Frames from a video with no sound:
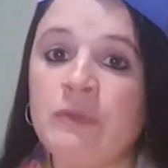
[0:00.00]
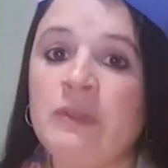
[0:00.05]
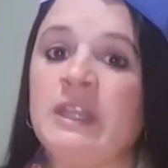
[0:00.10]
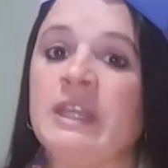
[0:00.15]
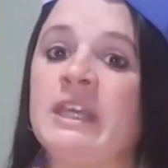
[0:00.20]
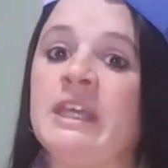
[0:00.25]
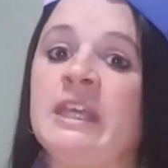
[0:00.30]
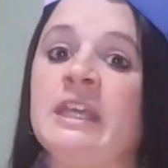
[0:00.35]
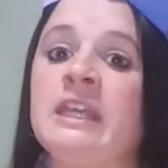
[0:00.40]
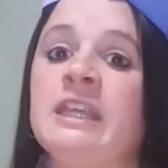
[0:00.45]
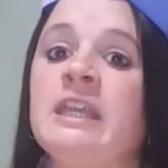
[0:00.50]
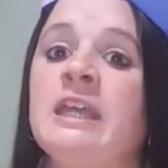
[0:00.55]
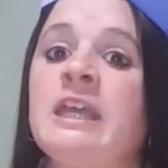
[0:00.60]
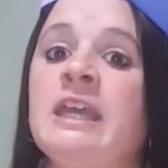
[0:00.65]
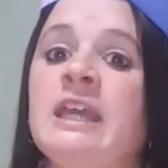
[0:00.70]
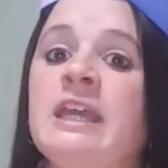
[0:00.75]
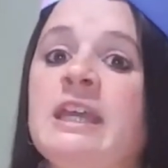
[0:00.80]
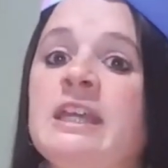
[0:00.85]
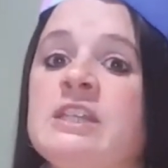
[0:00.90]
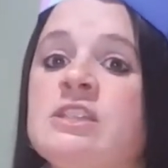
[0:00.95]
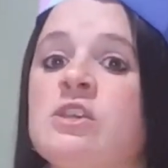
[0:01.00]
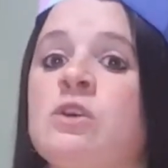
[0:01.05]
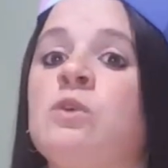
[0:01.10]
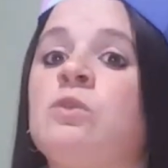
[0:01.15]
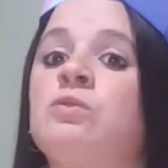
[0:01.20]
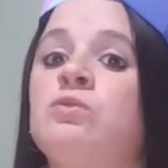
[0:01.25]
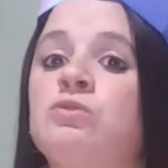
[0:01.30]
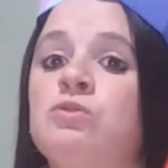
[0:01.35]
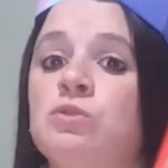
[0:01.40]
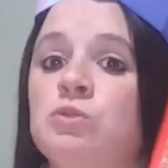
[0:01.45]
need is a
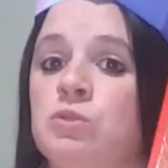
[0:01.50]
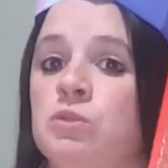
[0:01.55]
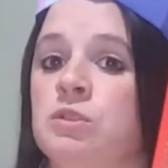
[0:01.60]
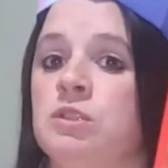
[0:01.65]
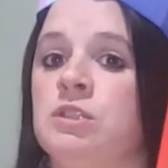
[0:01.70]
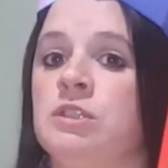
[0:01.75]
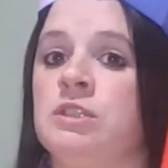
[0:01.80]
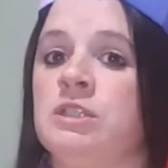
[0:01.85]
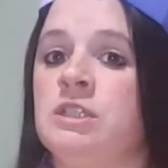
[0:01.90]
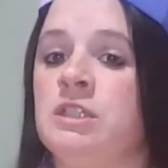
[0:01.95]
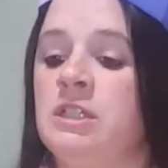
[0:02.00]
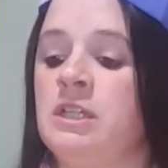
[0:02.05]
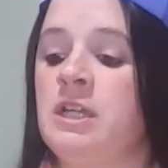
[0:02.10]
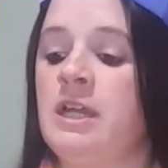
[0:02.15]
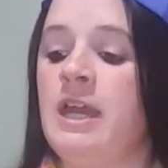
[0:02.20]
ruler